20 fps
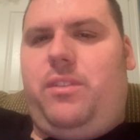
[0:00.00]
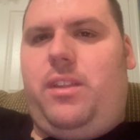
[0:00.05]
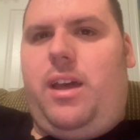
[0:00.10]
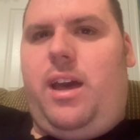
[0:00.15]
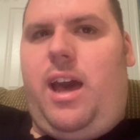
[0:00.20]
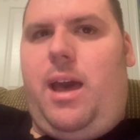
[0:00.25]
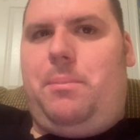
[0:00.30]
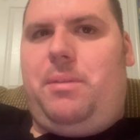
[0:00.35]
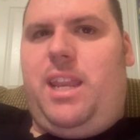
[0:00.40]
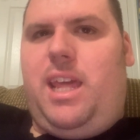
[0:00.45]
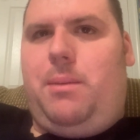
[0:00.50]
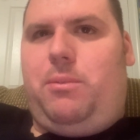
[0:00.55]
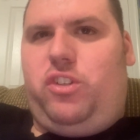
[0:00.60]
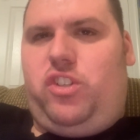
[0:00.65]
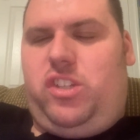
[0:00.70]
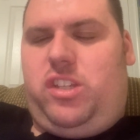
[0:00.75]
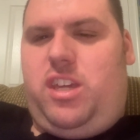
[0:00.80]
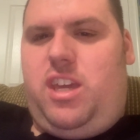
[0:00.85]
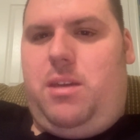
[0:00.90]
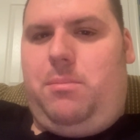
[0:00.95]
I've been able
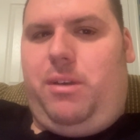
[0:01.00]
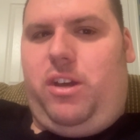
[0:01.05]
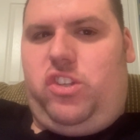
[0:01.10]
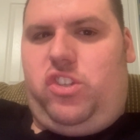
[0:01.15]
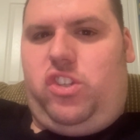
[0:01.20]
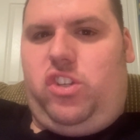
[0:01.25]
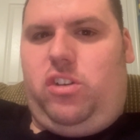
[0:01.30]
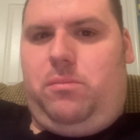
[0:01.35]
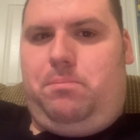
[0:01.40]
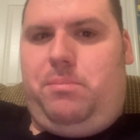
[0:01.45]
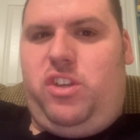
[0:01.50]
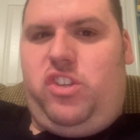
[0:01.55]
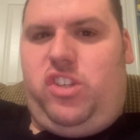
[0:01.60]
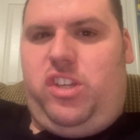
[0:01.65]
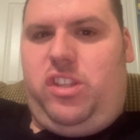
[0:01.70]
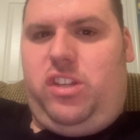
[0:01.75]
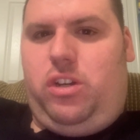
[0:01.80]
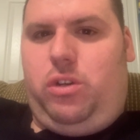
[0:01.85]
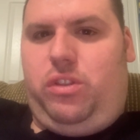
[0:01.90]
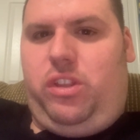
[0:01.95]
to keep myself
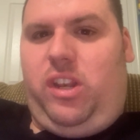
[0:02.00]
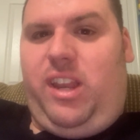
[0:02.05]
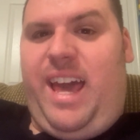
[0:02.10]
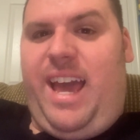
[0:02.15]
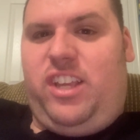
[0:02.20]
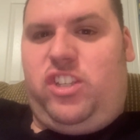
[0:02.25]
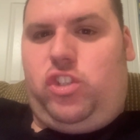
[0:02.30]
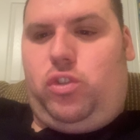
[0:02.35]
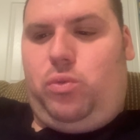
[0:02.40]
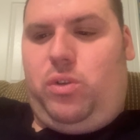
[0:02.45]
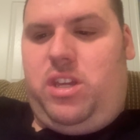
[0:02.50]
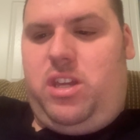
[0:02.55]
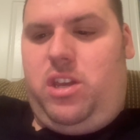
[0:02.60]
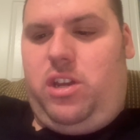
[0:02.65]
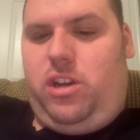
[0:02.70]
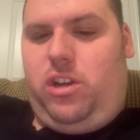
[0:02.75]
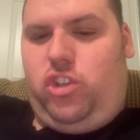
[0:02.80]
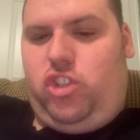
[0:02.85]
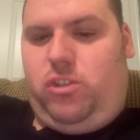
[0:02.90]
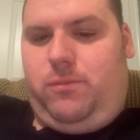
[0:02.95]
busy, though, the last 3
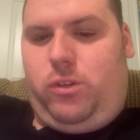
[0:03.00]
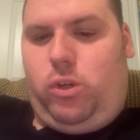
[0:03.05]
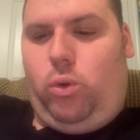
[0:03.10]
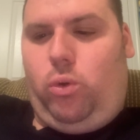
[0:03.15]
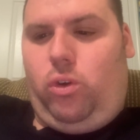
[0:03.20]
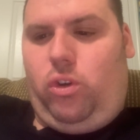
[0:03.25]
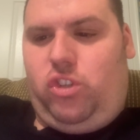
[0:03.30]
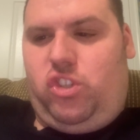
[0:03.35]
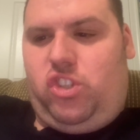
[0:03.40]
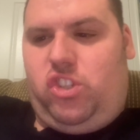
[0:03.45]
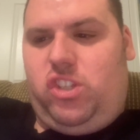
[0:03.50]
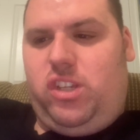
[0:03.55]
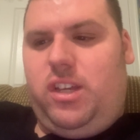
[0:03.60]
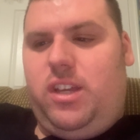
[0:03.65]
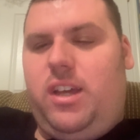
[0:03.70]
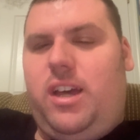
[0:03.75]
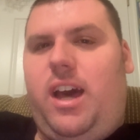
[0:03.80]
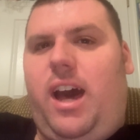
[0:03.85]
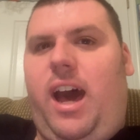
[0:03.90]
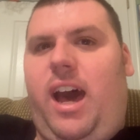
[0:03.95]
years. Of course,
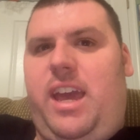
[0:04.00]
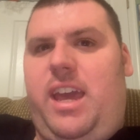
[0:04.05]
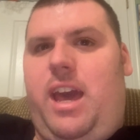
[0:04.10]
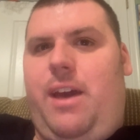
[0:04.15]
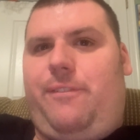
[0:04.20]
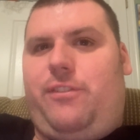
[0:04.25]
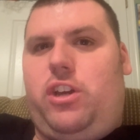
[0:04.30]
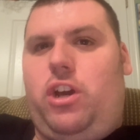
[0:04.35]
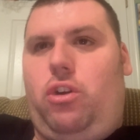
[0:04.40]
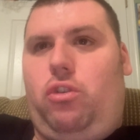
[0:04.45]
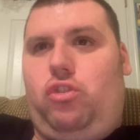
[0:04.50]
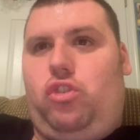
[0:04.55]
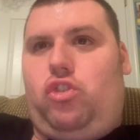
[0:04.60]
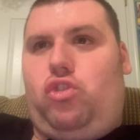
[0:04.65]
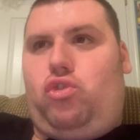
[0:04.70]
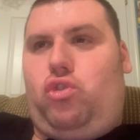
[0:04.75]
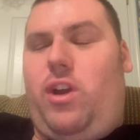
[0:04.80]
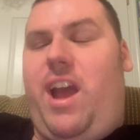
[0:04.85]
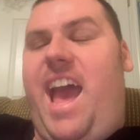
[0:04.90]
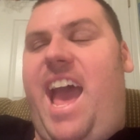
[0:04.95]
I have coached
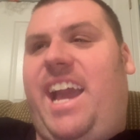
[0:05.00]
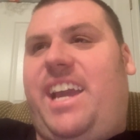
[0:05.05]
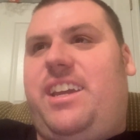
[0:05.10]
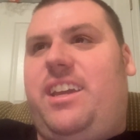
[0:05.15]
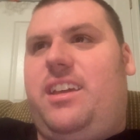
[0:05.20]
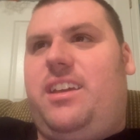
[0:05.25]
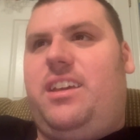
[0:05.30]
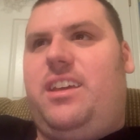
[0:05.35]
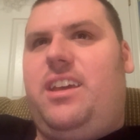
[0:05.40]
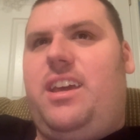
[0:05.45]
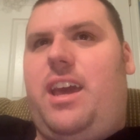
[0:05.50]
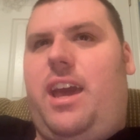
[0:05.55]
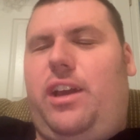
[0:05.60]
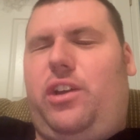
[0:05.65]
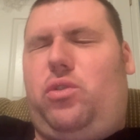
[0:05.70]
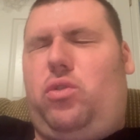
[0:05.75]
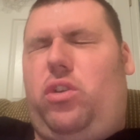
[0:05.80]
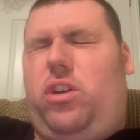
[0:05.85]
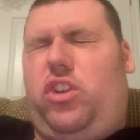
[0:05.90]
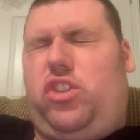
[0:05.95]
track
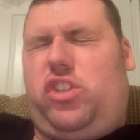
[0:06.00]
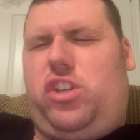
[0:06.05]
and cross